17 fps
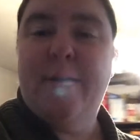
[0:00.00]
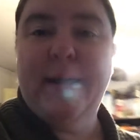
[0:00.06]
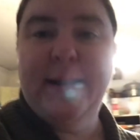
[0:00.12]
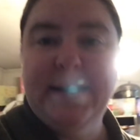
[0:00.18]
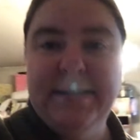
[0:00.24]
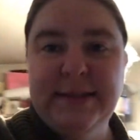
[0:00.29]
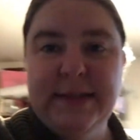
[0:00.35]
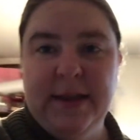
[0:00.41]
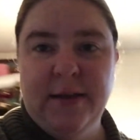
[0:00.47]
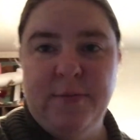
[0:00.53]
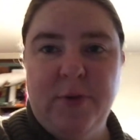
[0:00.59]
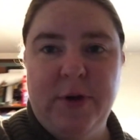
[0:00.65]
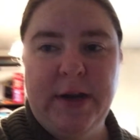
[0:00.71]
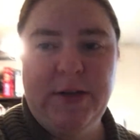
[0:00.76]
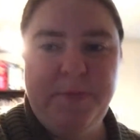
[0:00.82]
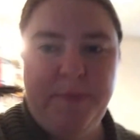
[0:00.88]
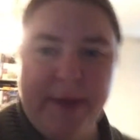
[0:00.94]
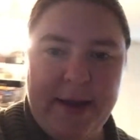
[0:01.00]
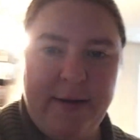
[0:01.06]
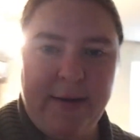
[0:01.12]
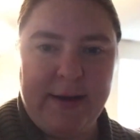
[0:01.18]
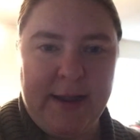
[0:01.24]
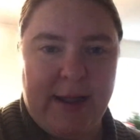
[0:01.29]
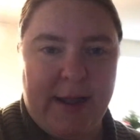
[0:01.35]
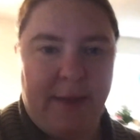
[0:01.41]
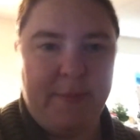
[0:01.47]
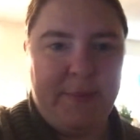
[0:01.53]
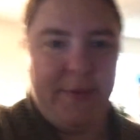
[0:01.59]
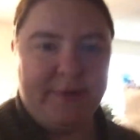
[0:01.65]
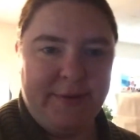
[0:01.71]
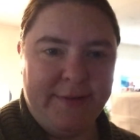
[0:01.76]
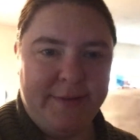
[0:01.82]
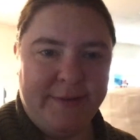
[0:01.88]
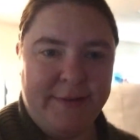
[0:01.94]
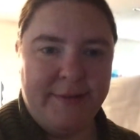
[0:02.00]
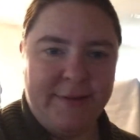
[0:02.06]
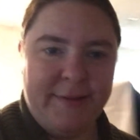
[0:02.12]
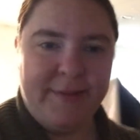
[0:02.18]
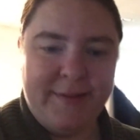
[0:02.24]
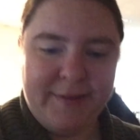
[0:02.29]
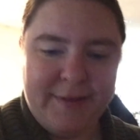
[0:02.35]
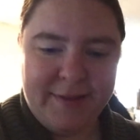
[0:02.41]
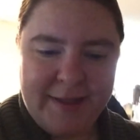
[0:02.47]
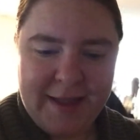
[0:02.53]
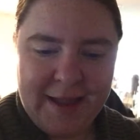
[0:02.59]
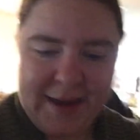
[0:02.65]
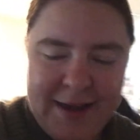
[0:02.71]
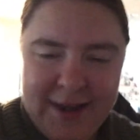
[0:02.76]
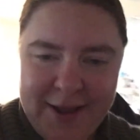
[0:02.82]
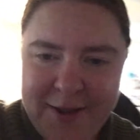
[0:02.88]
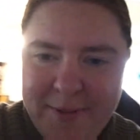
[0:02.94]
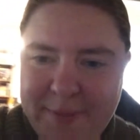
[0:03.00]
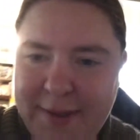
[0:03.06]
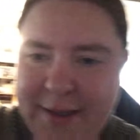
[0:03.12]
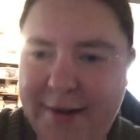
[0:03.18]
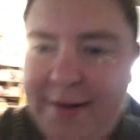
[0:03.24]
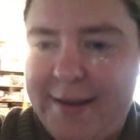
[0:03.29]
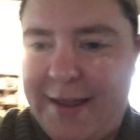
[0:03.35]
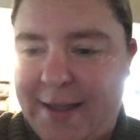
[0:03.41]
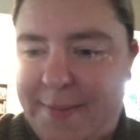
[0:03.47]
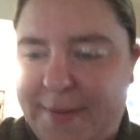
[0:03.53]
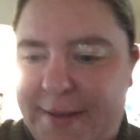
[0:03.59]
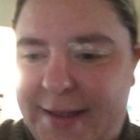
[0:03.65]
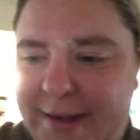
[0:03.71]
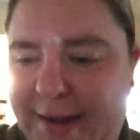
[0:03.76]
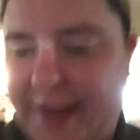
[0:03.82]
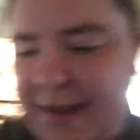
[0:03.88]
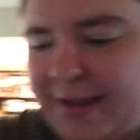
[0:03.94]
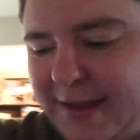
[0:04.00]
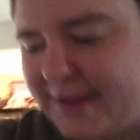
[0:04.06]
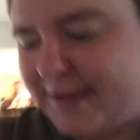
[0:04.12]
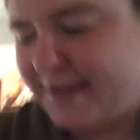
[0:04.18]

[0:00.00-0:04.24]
I didn't say good morning to Buttercup. Hello, Buttercup, honey.